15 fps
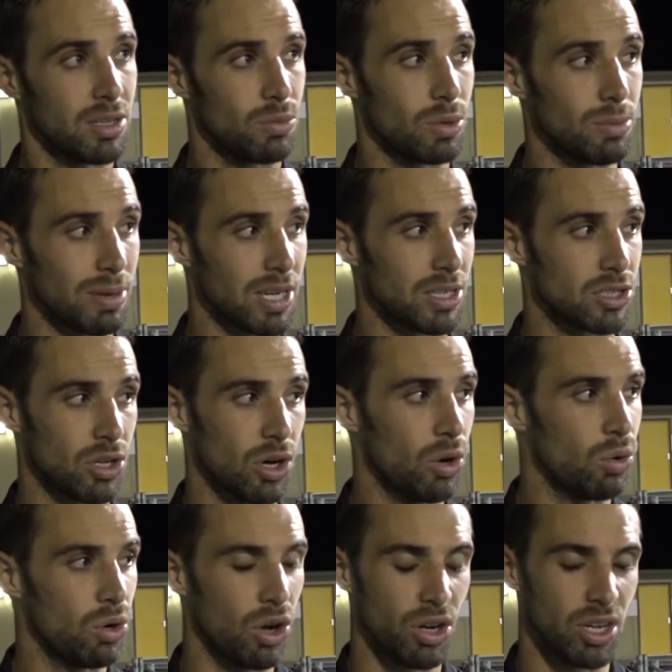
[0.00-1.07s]
we managed to
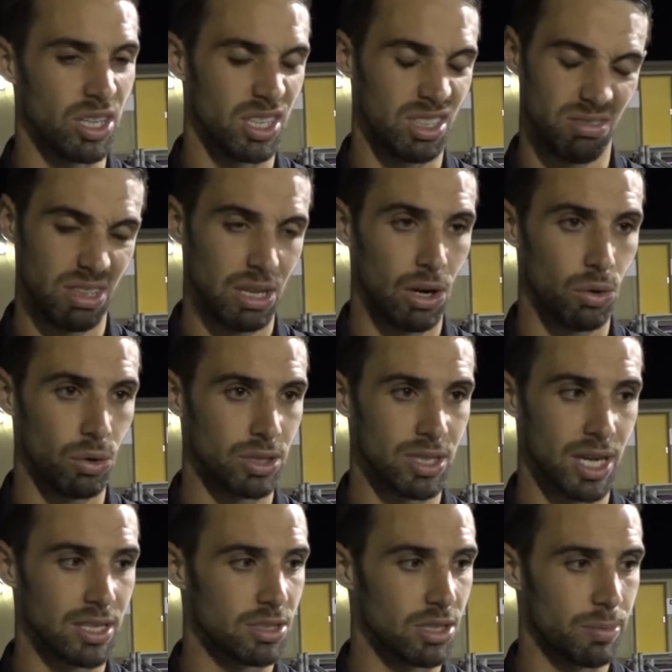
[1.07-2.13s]
hold on and he'll hold his
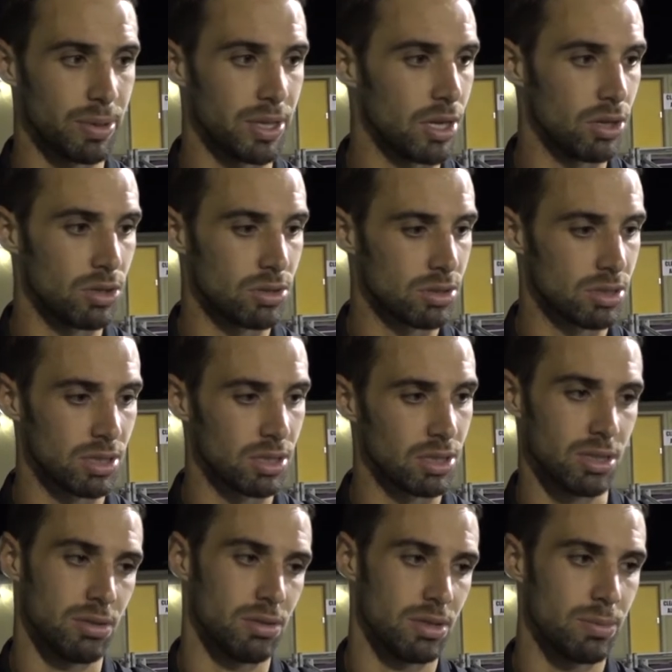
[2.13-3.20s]
hands up. He knows
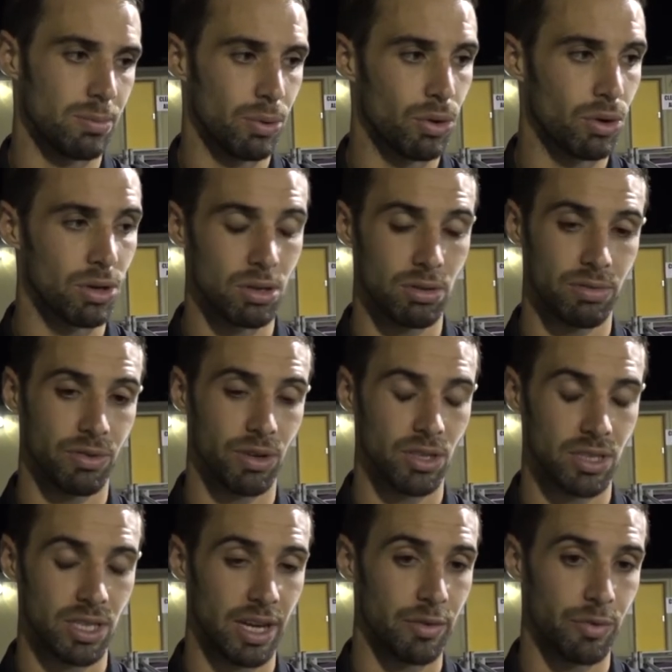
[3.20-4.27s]
it was important for
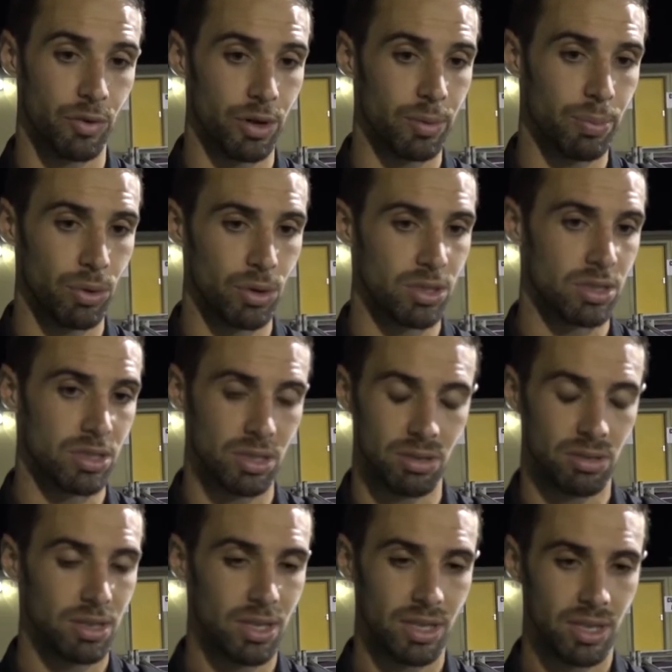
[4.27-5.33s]
us to get 3 points and
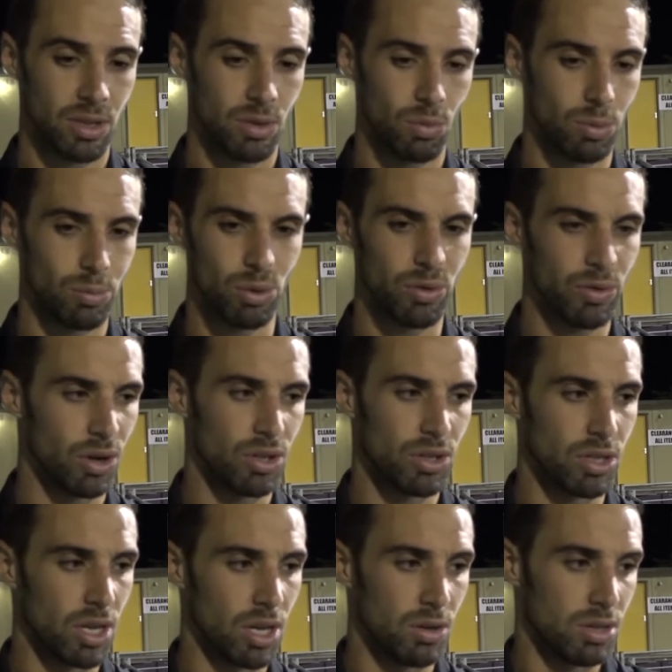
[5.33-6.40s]
we'll move on,
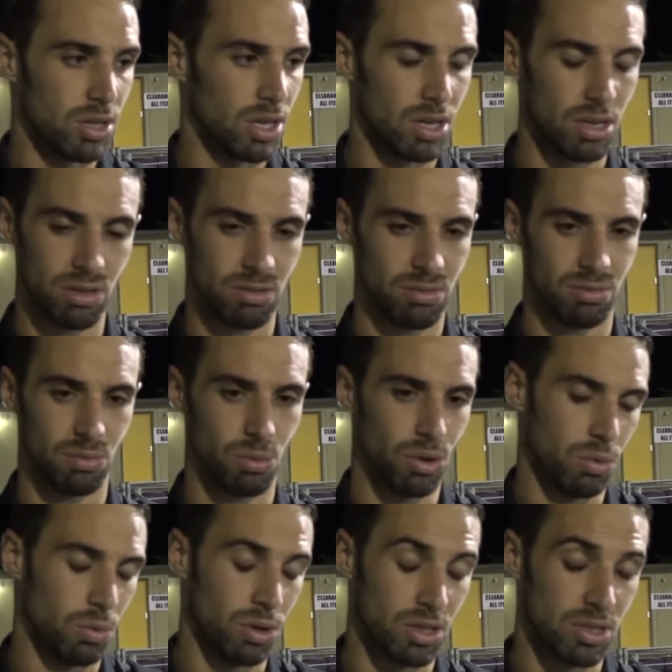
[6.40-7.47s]
you know, and
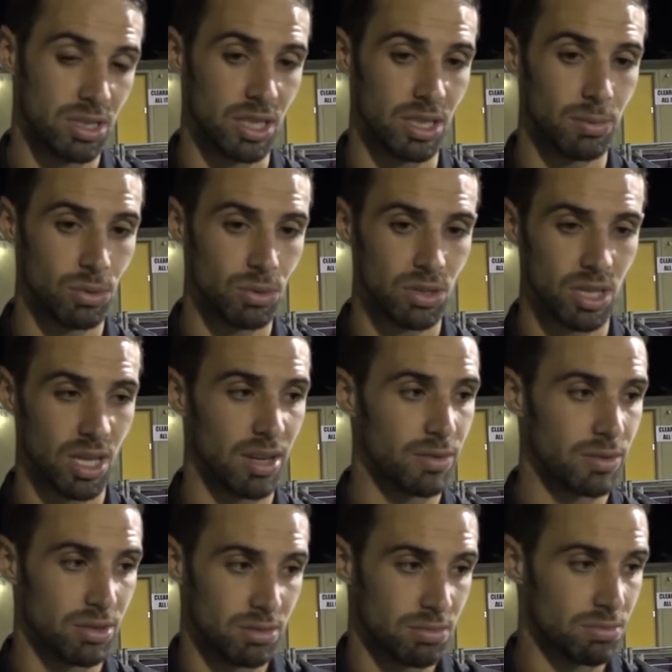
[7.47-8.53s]
we're a team all
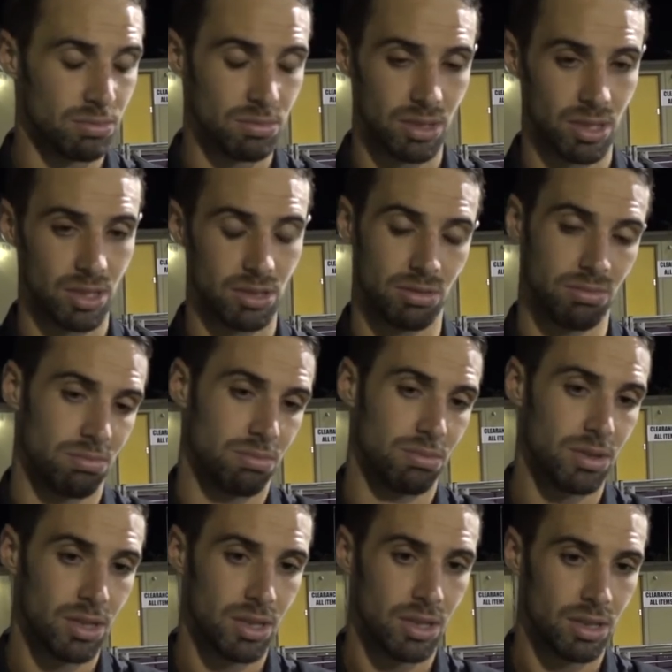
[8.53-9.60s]
together, and that's,
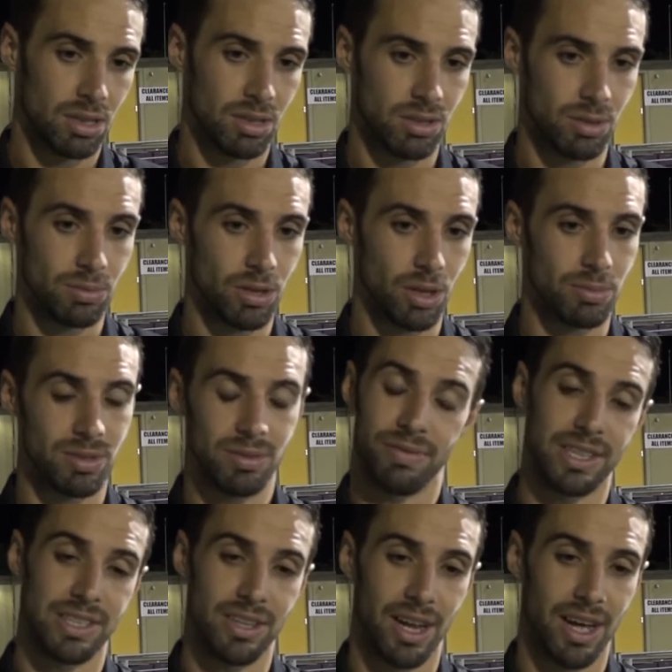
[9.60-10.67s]
sometimes
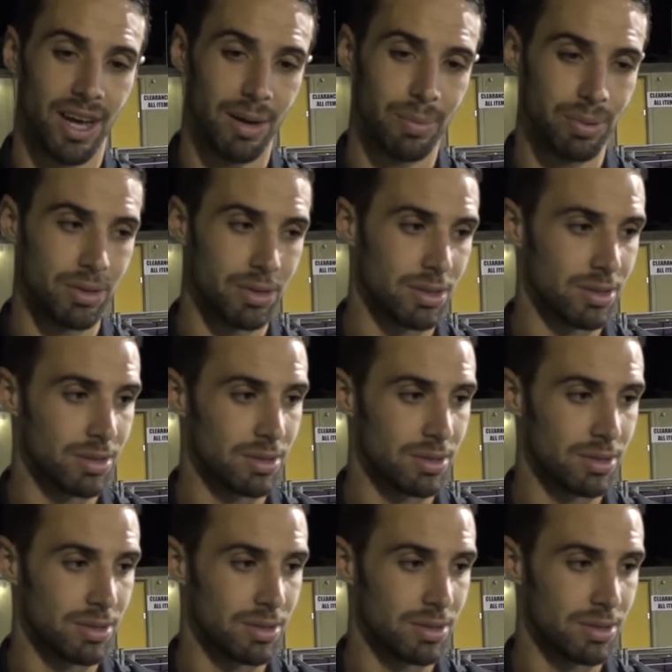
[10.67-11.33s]
things like that happen.